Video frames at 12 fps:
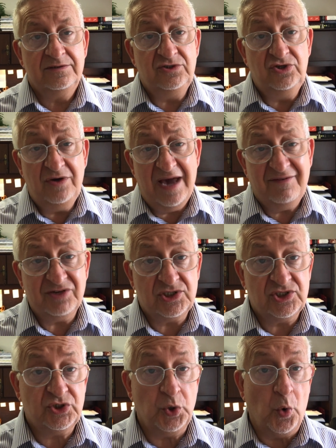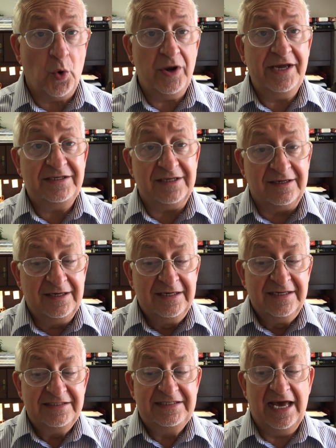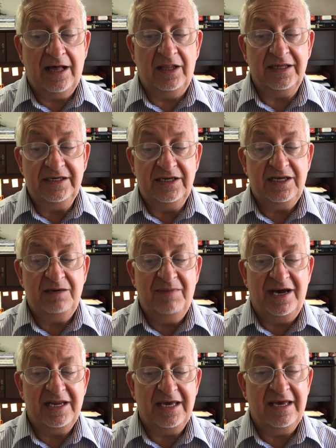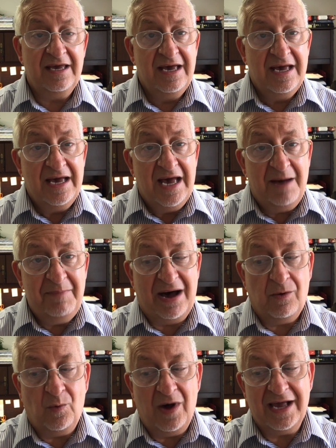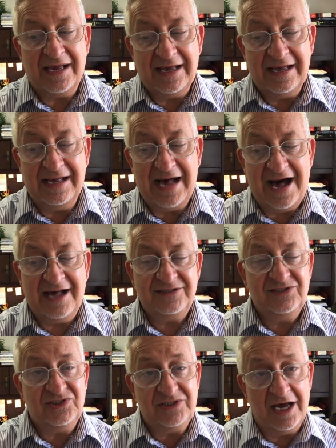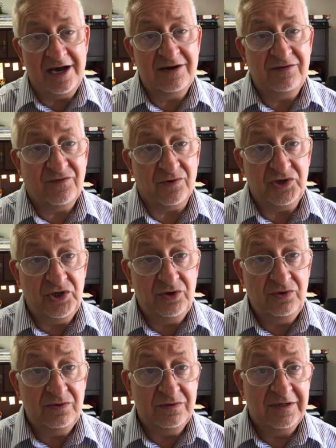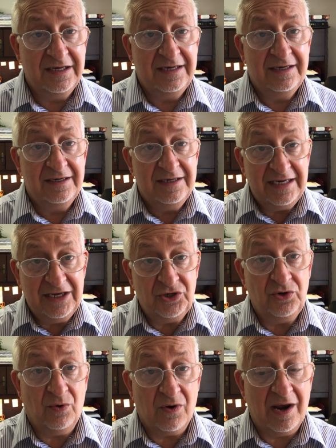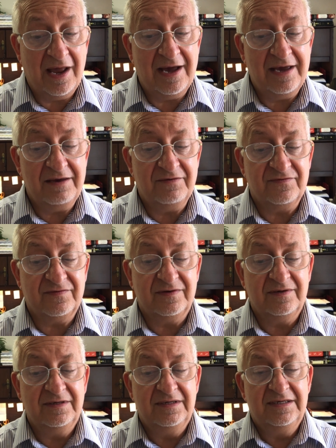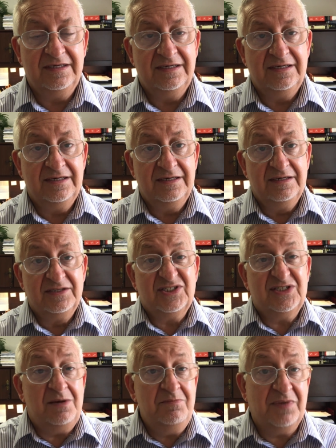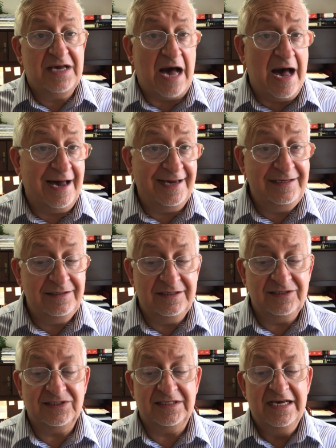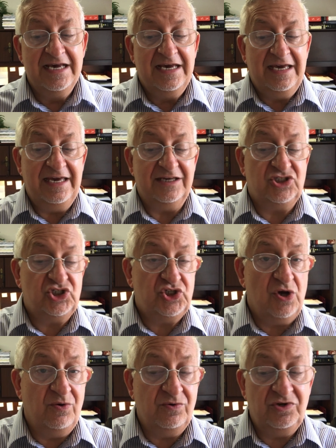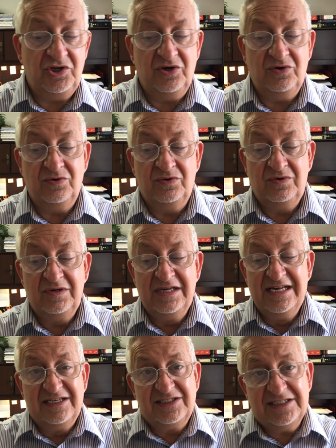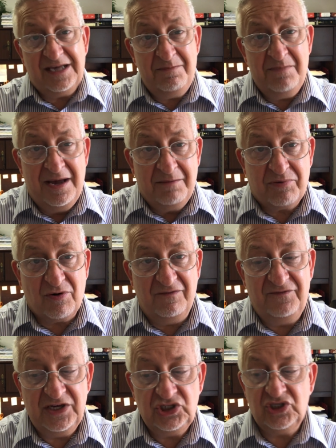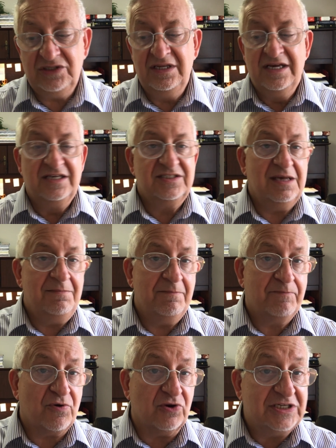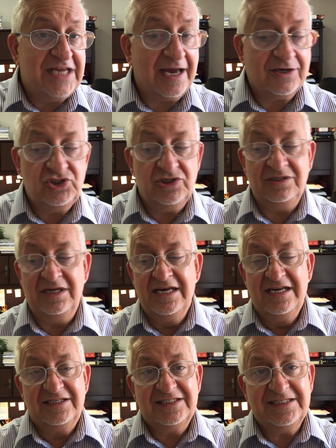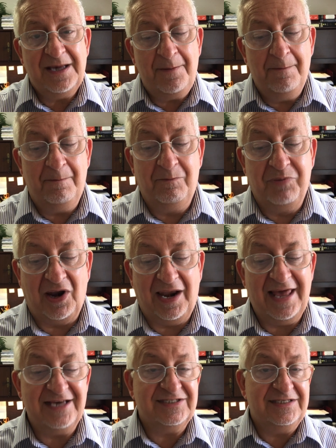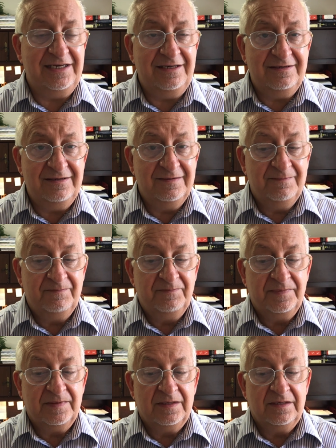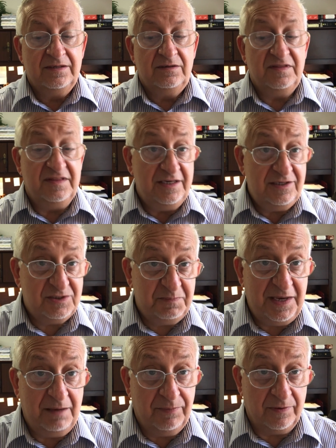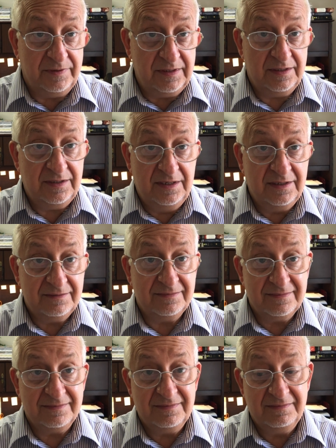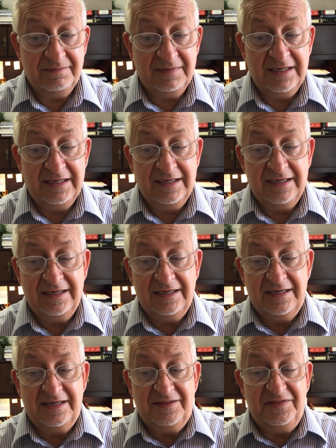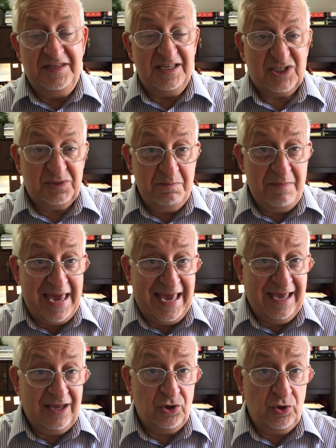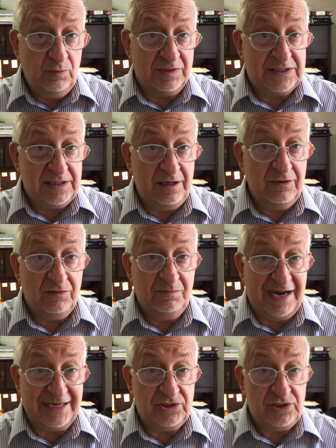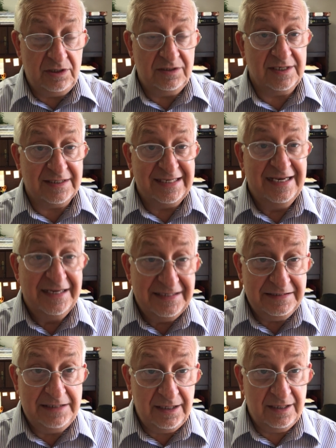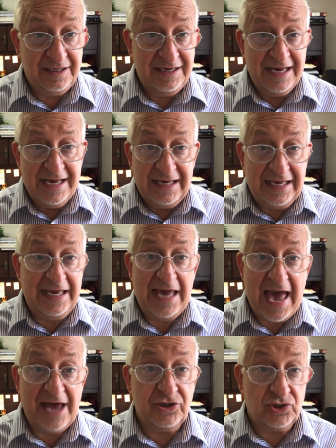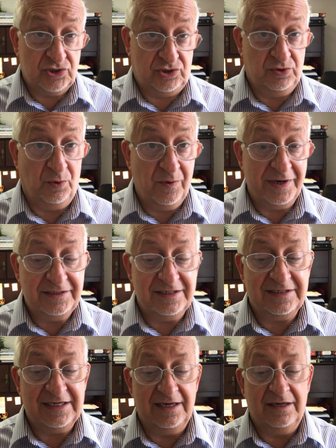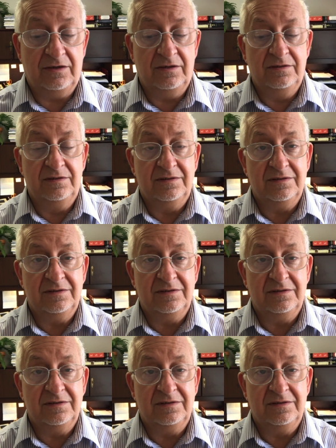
do you have a story to tell anybody about what God's done for you in your life? Some kindness he has shown you, some provision, some protection, some blessing? These people did. This man who was healed by Jesus did. He had a story to tell.